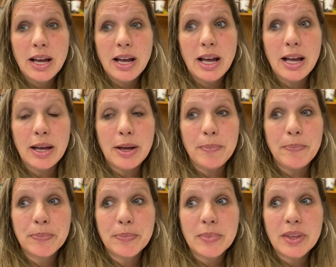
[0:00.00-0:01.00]

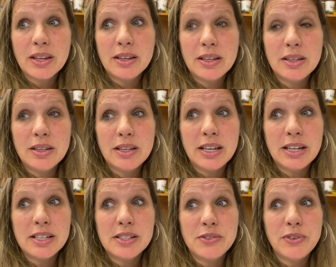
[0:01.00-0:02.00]
It
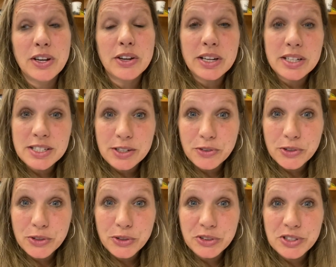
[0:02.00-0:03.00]
is very
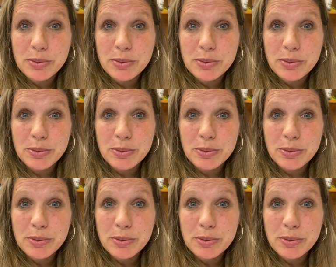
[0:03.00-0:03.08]
difficult